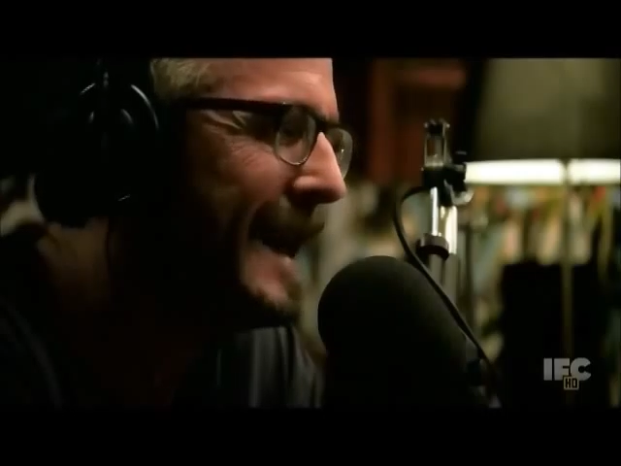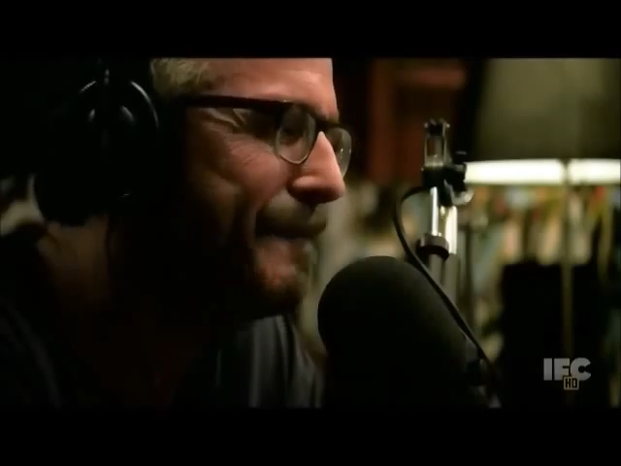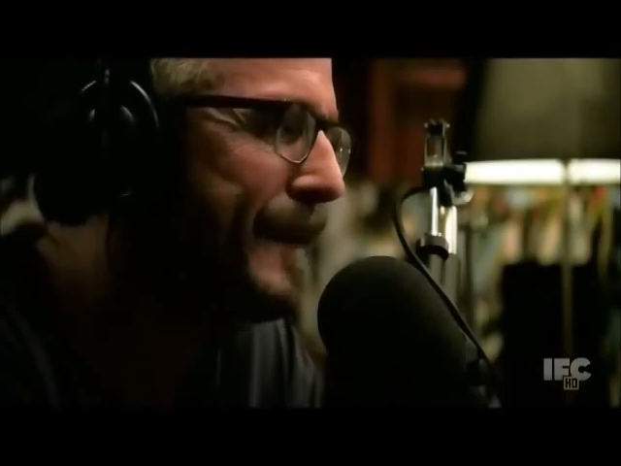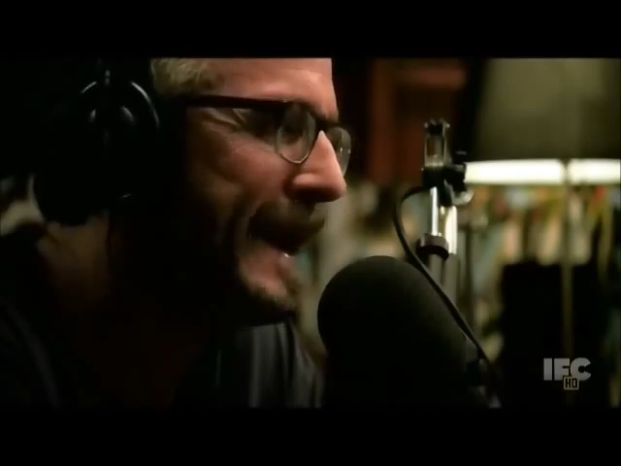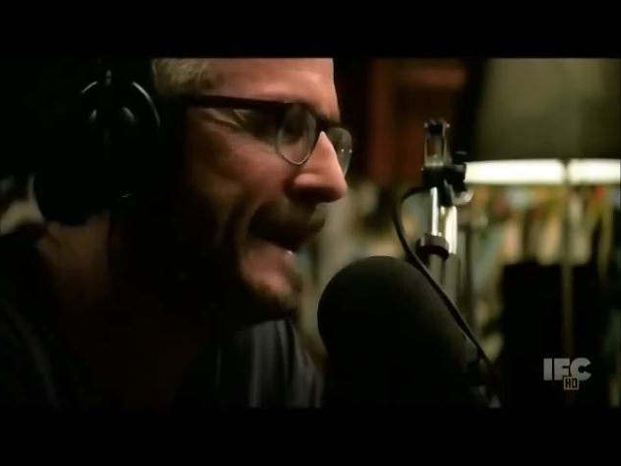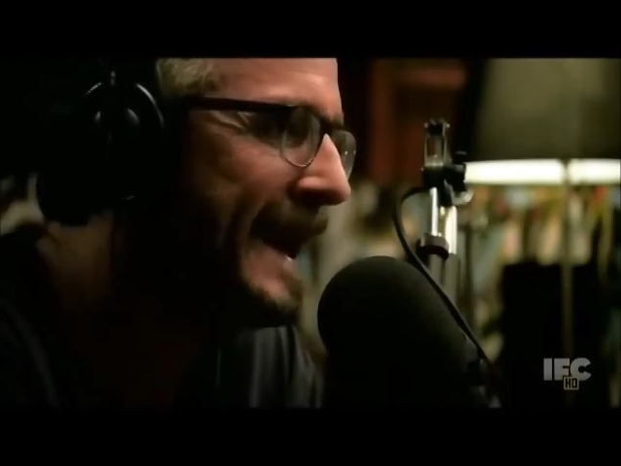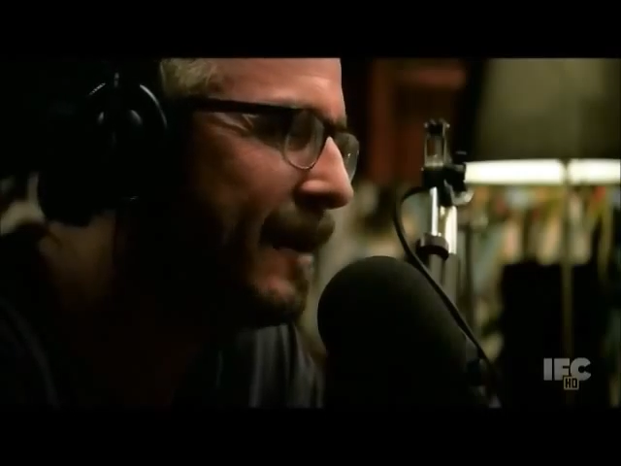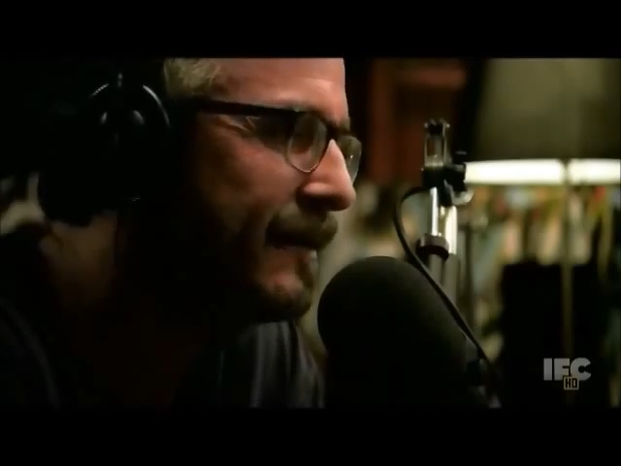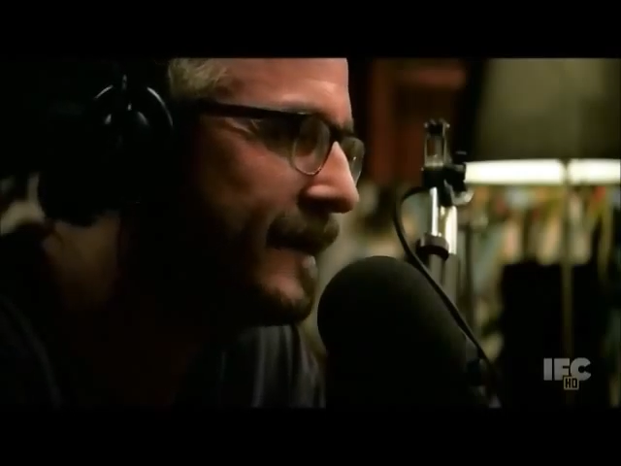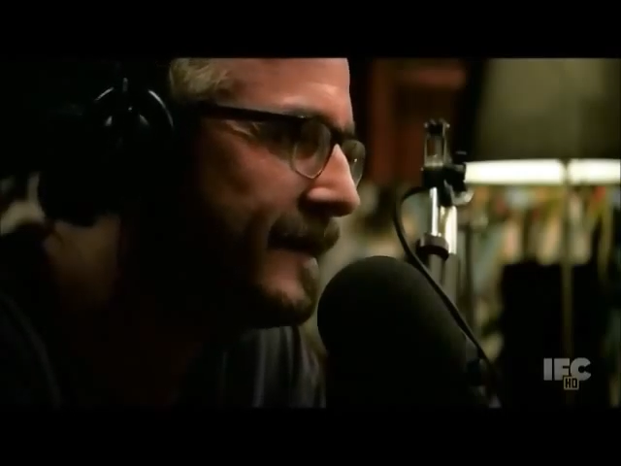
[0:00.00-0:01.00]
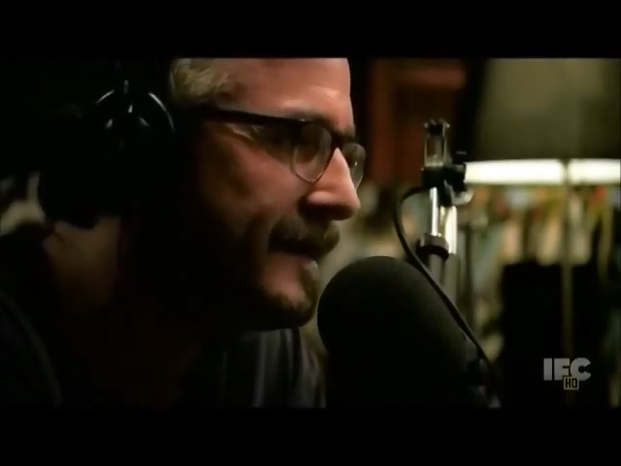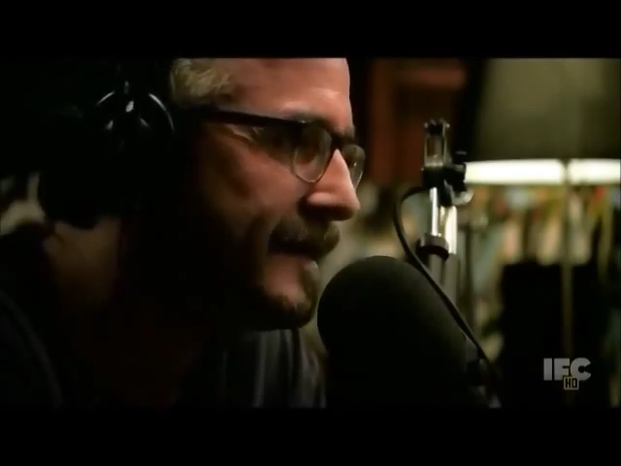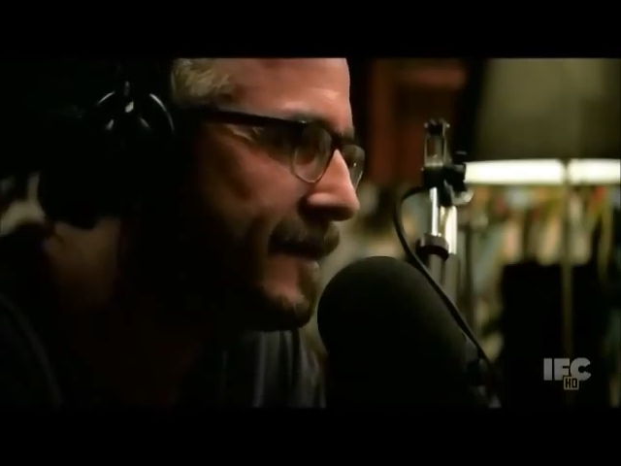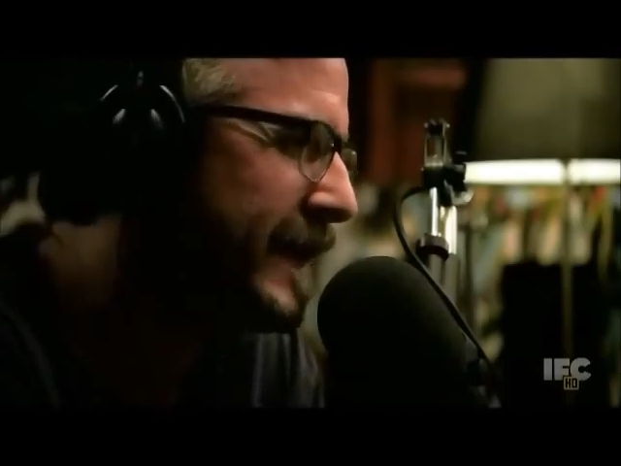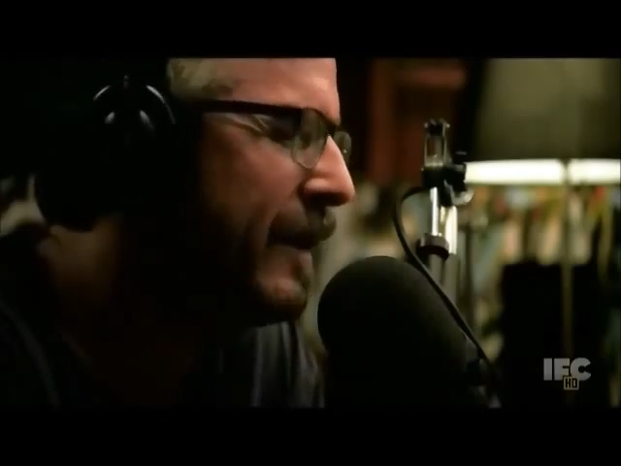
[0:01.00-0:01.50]
not pan out,
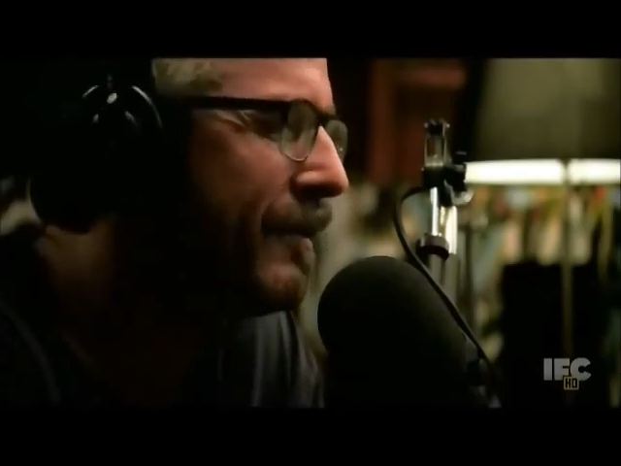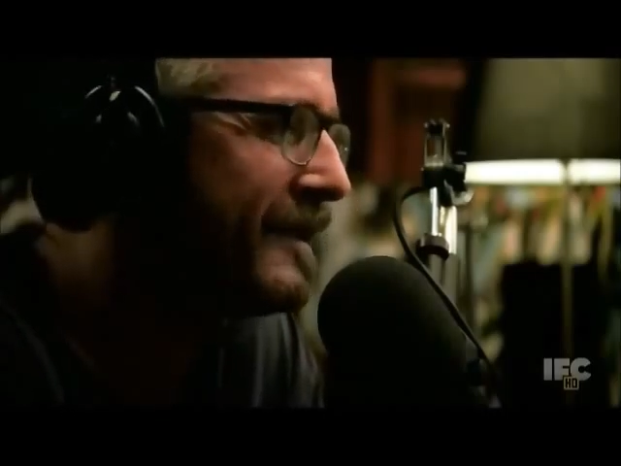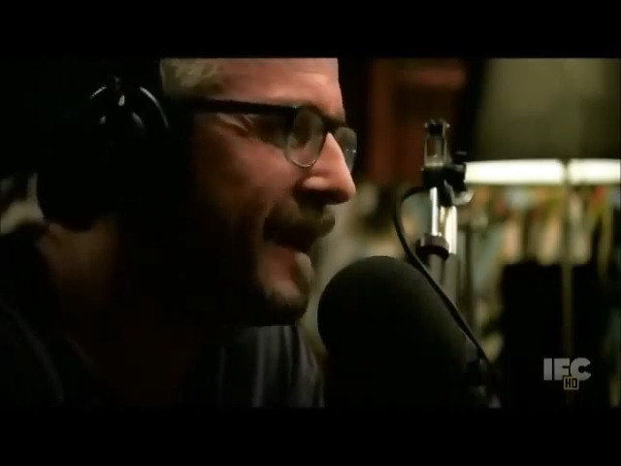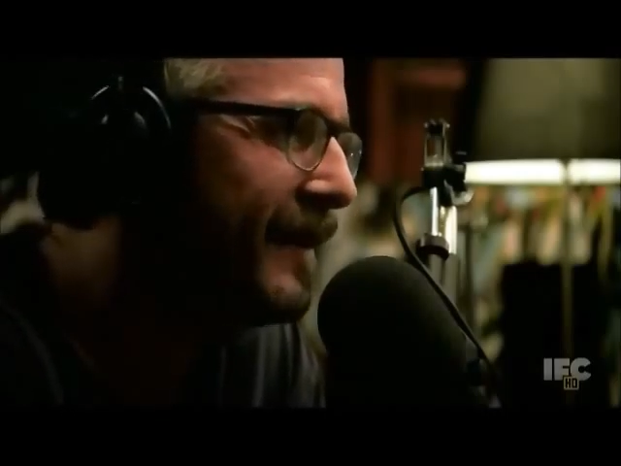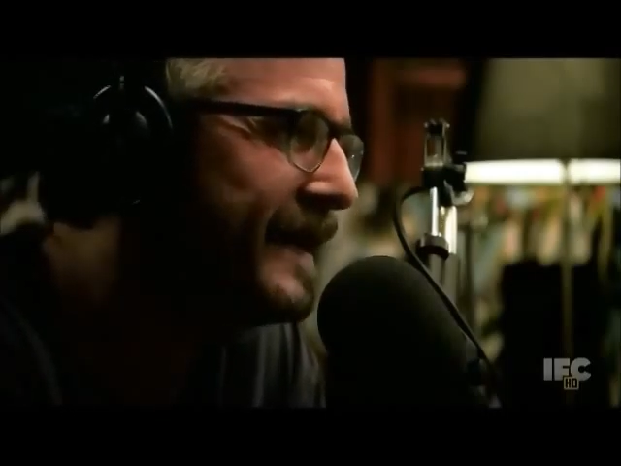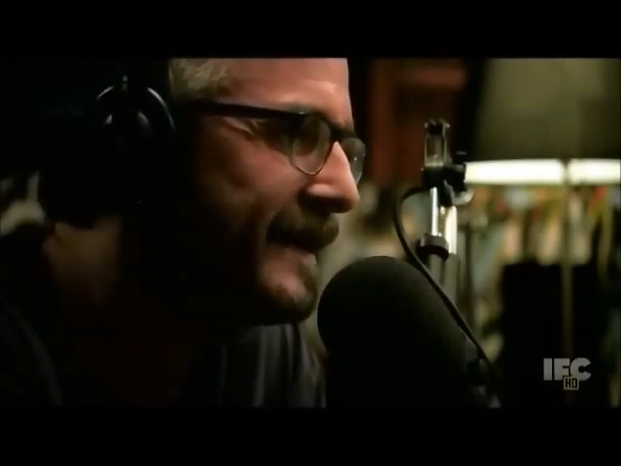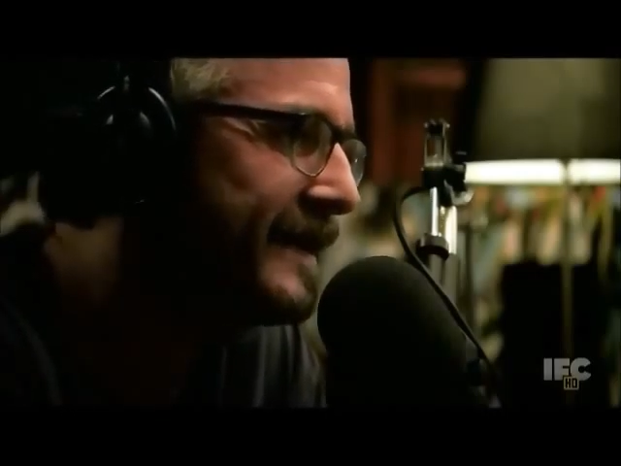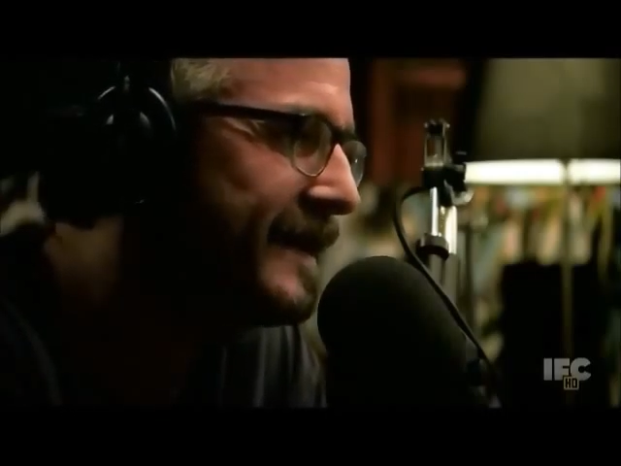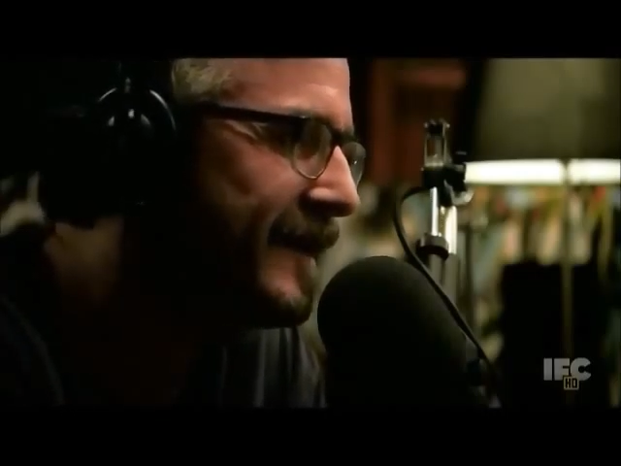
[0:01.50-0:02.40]
or you don't love it.